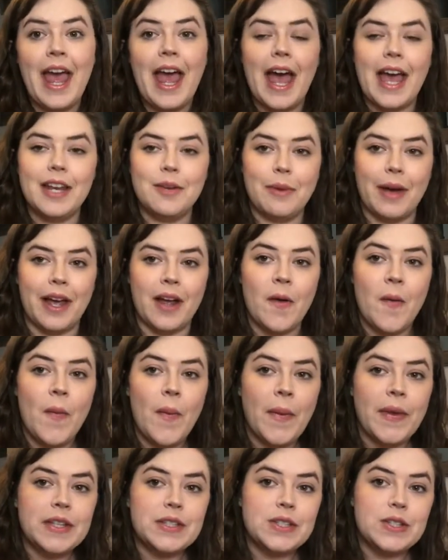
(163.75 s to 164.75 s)
Anyway,
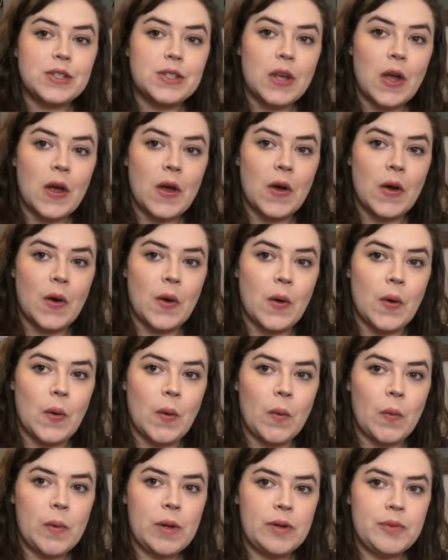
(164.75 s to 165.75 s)

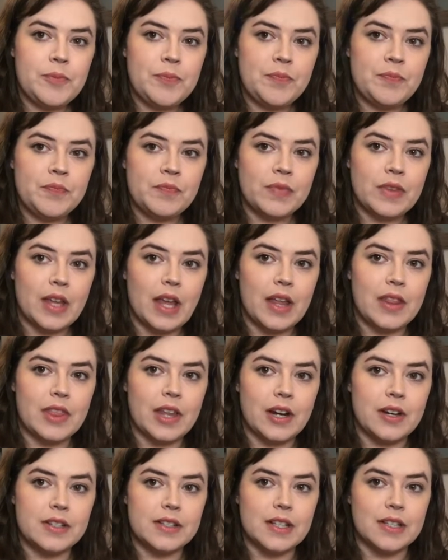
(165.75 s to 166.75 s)
so
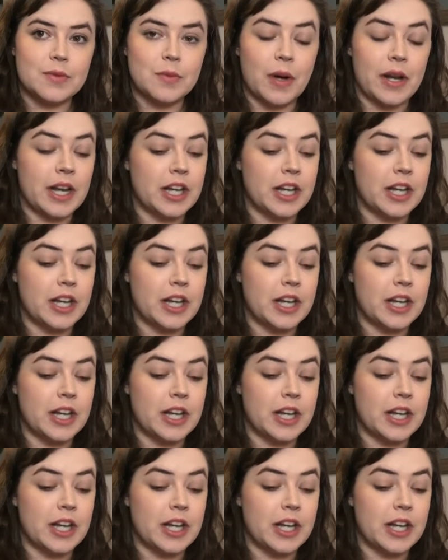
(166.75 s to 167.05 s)
there's this one.